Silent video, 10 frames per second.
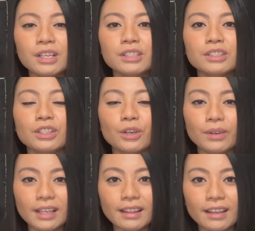to go
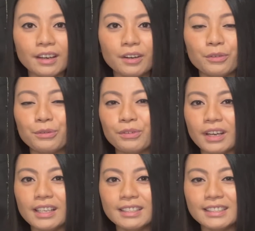in there
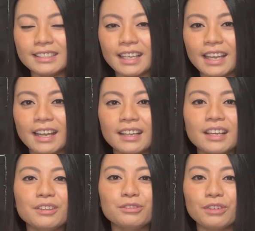ready to scan
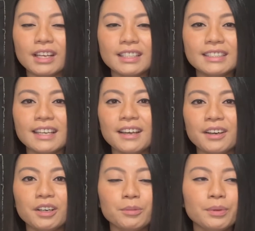and ready to
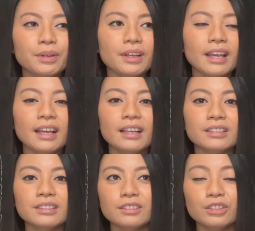help,
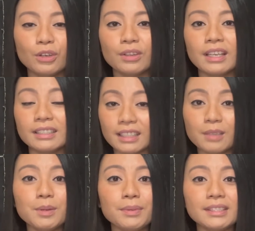and know that it's going to
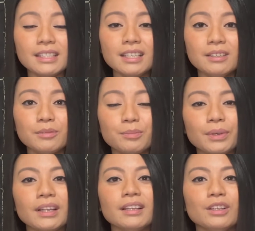be busy,
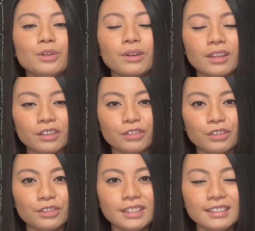but you are there for
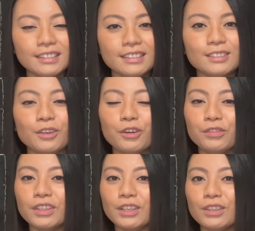a reason. So
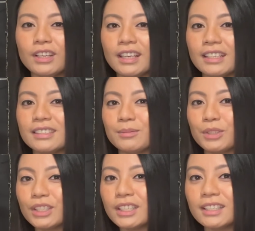hopefully you can get some
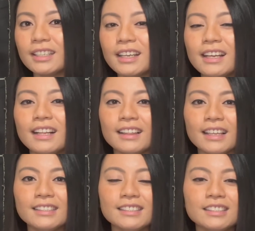good
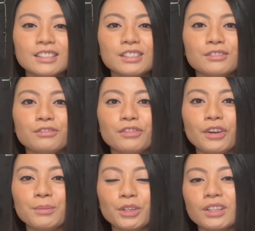lessons
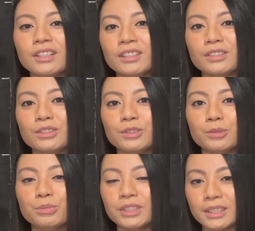from your clinical
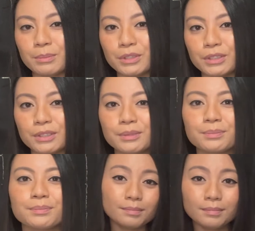preceptors.
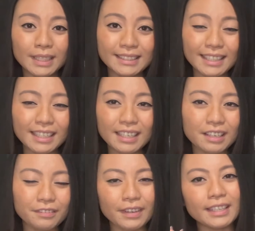My second
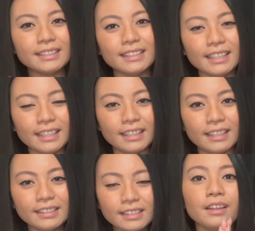advice
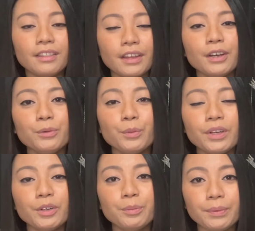is there
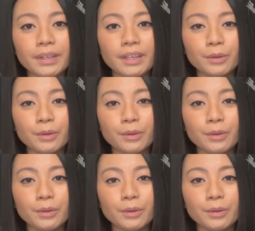will be